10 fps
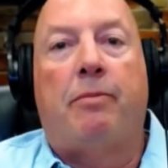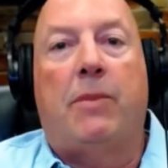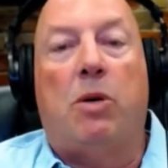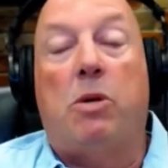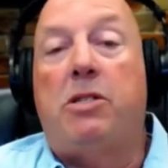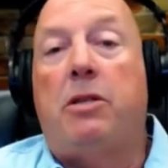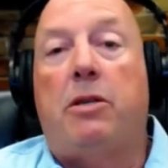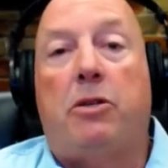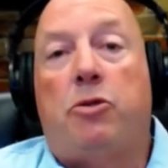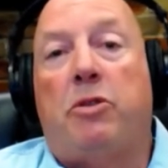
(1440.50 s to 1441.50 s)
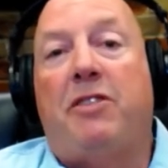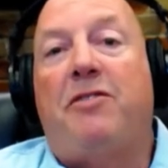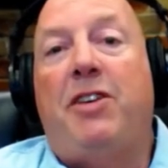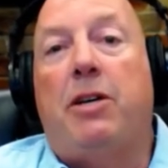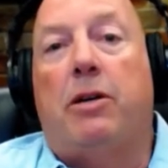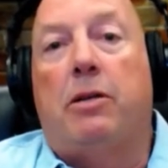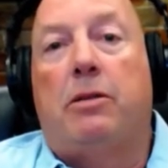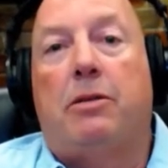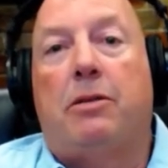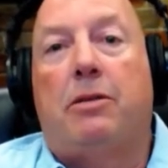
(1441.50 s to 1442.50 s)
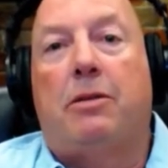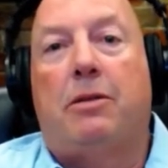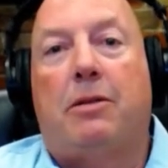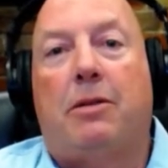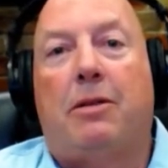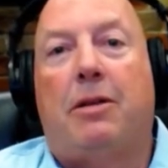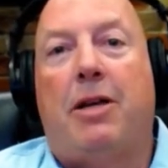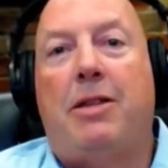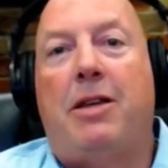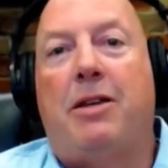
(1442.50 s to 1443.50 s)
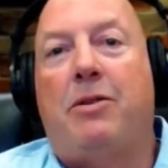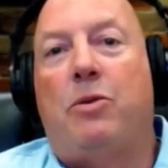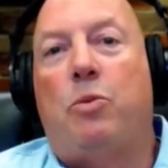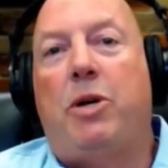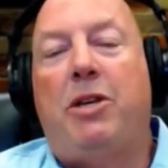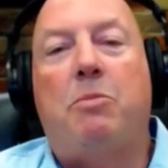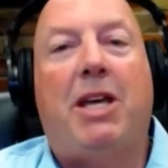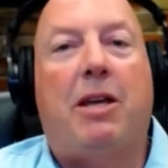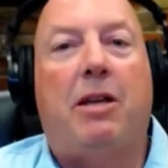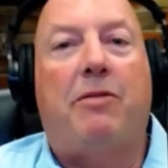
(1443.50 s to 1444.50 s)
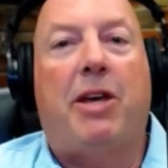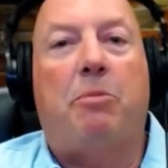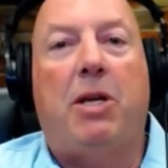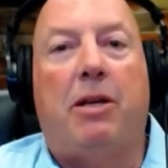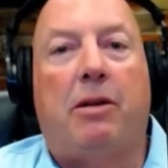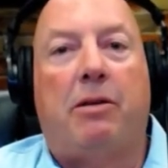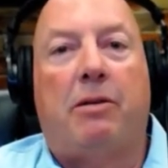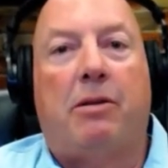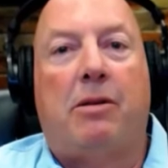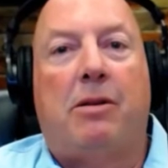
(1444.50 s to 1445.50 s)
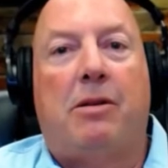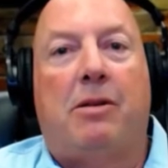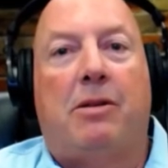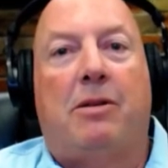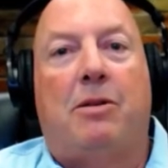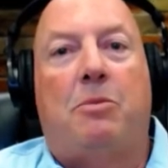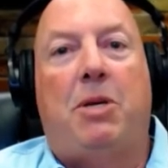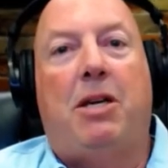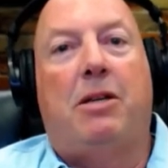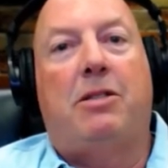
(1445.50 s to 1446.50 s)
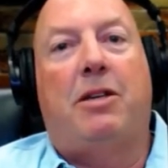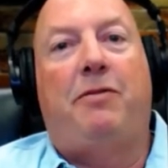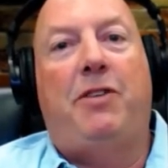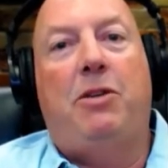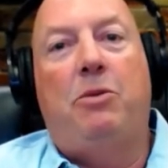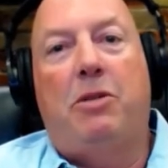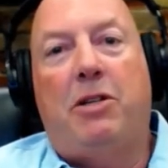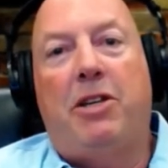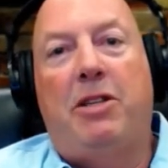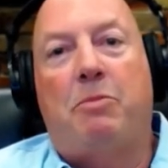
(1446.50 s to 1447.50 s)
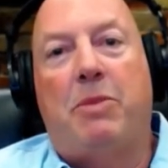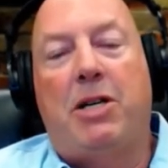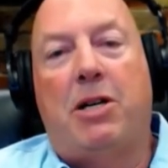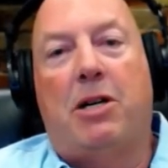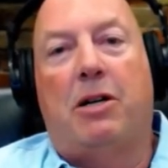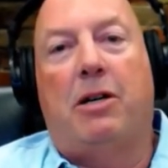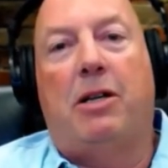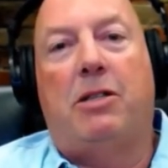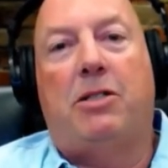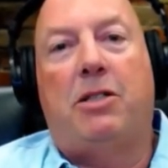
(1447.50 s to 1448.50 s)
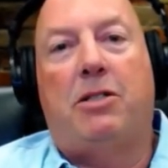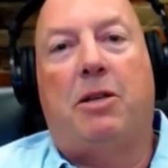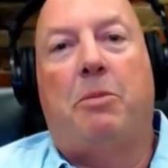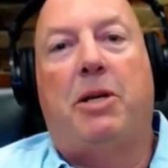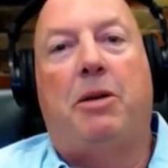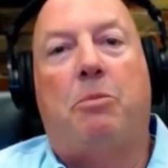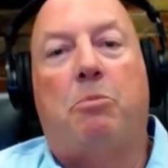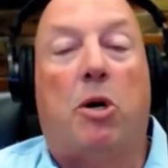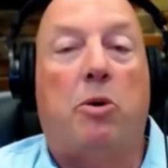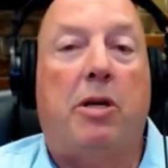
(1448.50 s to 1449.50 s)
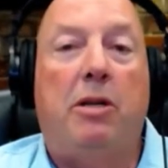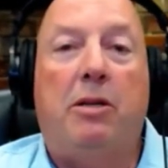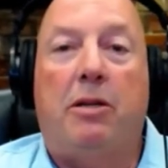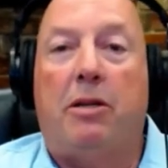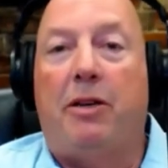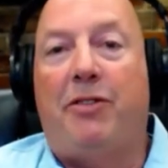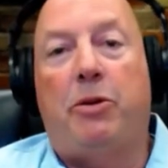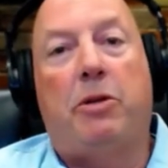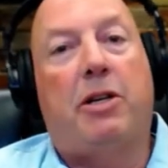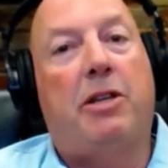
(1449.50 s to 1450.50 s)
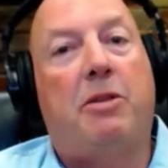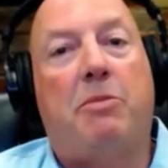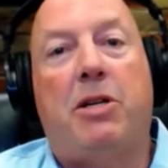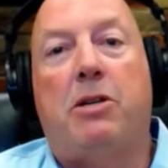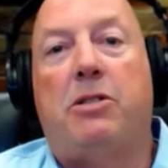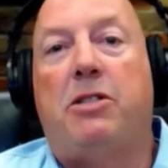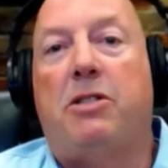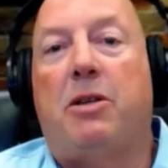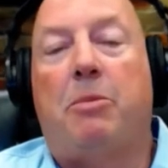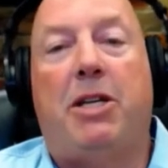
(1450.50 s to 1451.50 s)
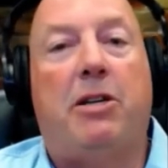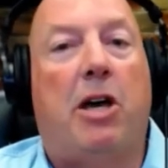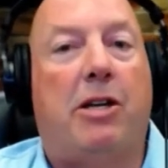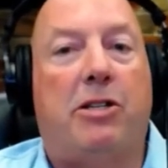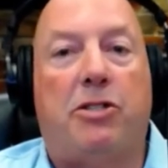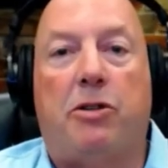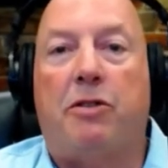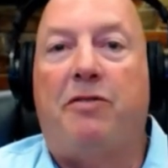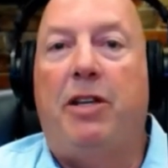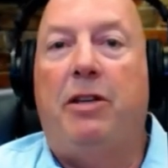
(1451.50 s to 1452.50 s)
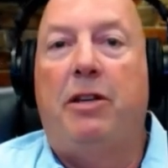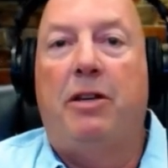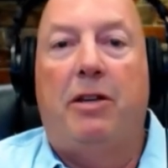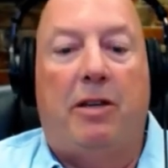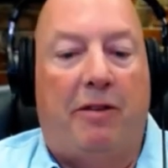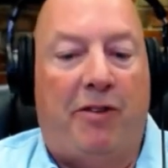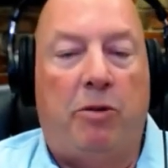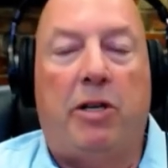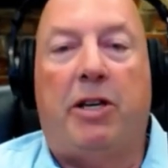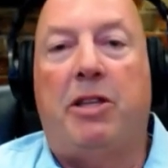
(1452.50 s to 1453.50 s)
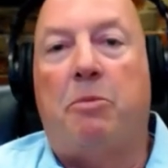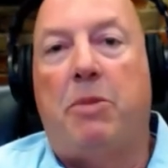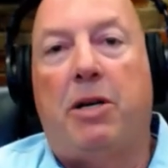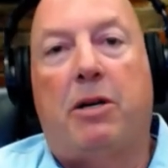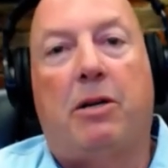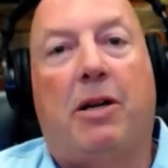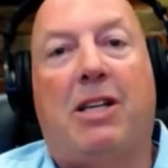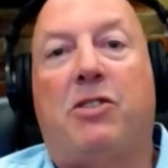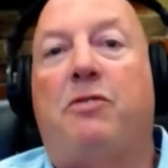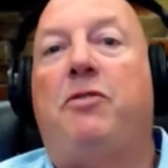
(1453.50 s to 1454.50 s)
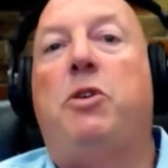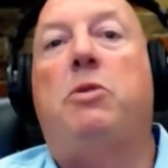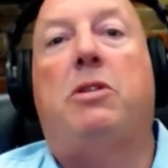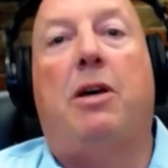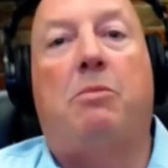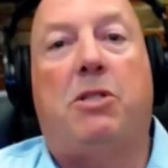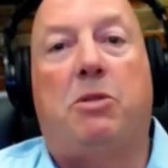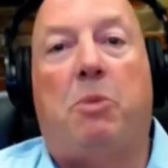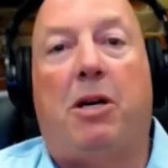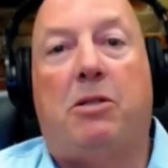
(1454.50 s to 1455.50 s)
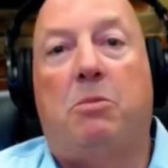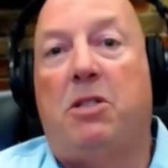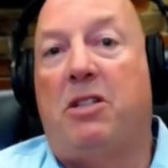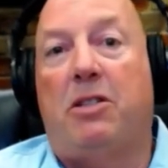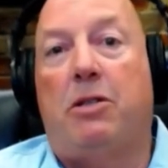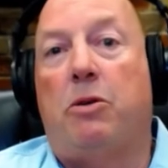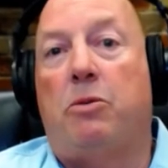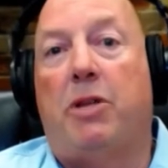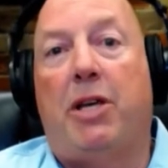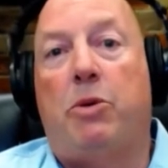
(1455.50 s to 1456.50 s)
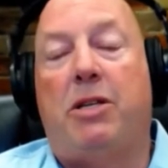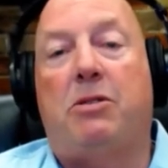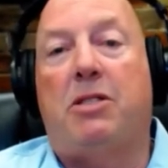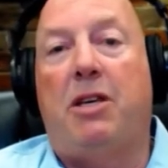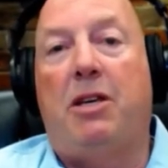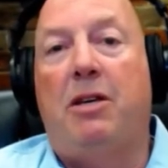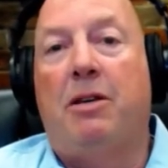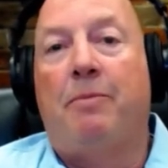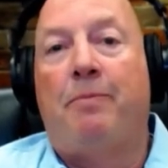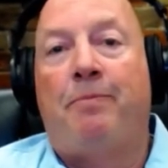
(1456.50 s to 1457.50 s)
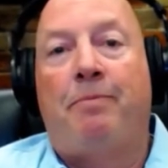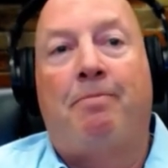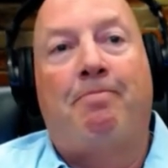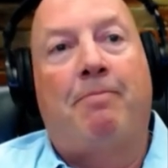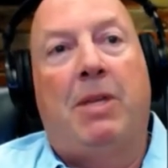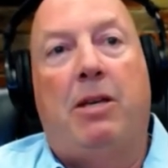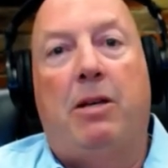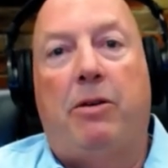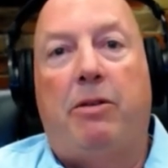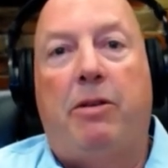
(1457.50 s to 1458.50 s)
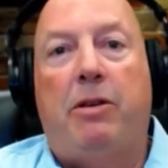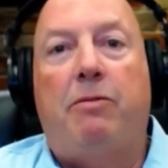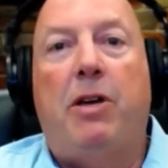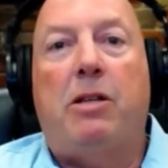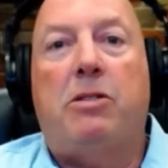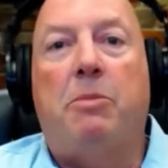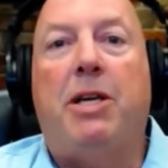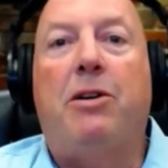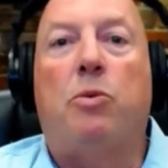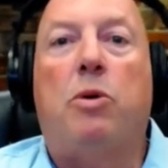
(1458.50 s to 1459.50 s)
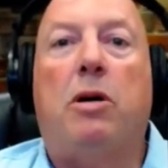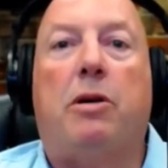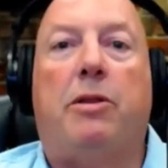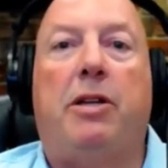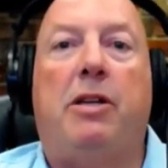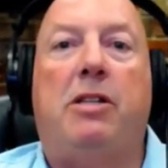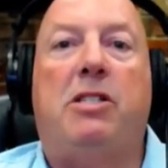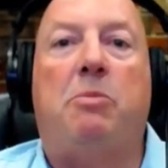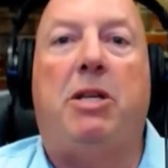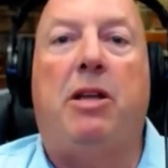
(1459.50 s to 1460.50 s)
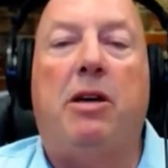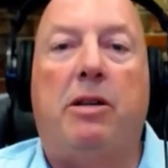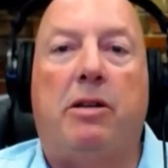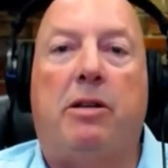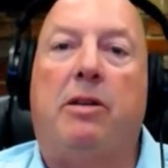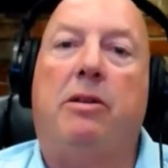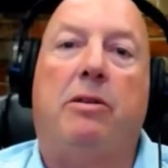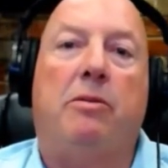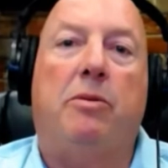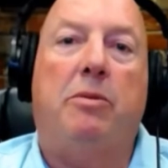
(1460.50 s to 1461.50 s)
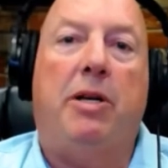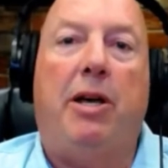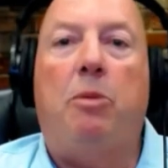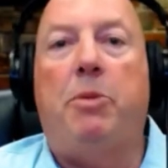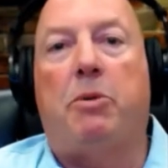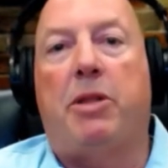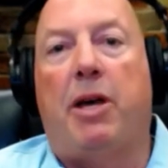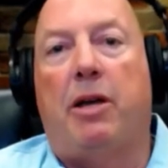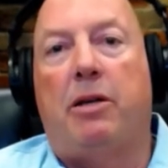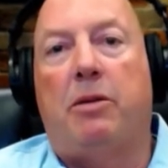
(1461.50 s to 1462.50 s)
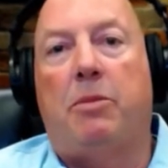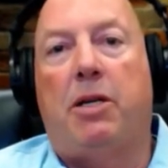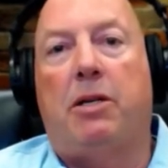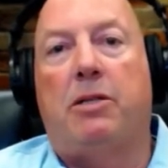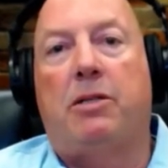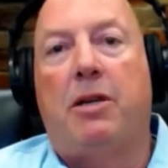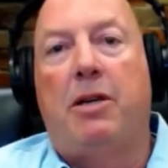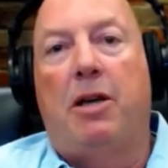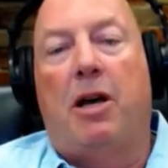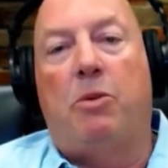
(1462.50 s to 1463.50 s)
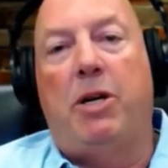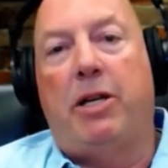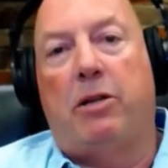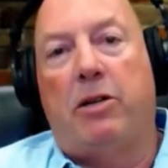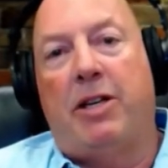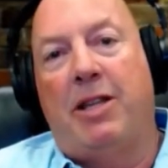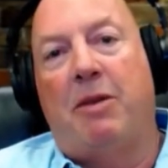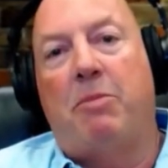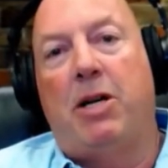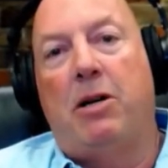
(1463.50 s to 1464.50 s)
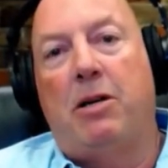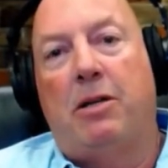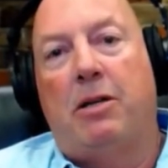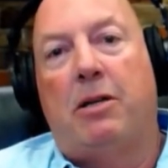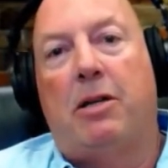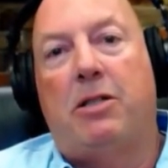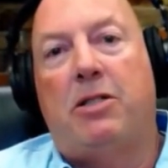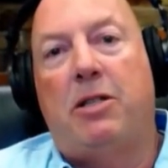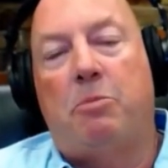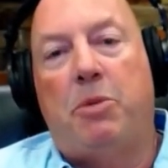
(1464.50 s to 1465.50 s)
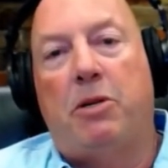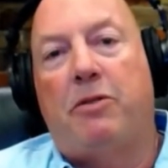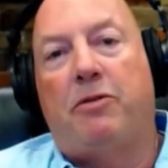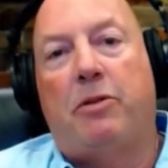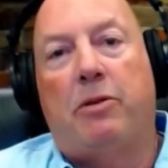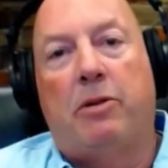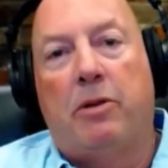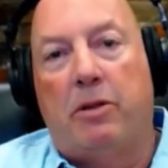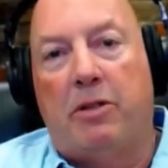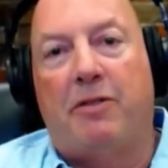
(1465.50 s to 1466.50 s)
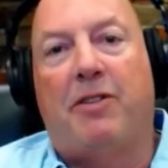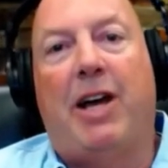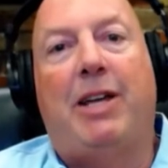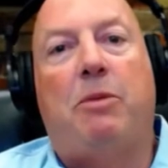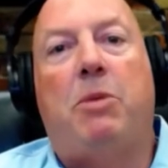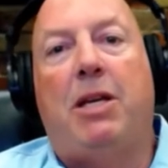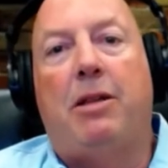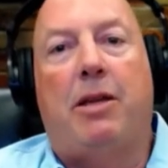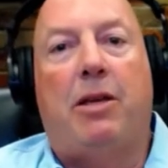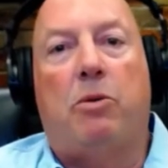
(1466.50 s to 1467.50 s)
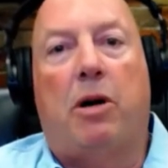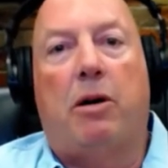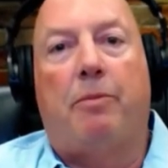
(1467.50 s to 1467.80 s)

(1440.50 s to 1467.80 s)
What is it that you truly feel? And then what do you make any of that mean? Because if you look in the mirror and see somebody broken, if you look in the mirror and see somebody not deserving, if you look in the mirror as few times as possible because you don't like what you see, you've got some inner work that needs to be done, and we want to help you with that. Because I want you to look in that mirror and see the beautiful divine being that you are.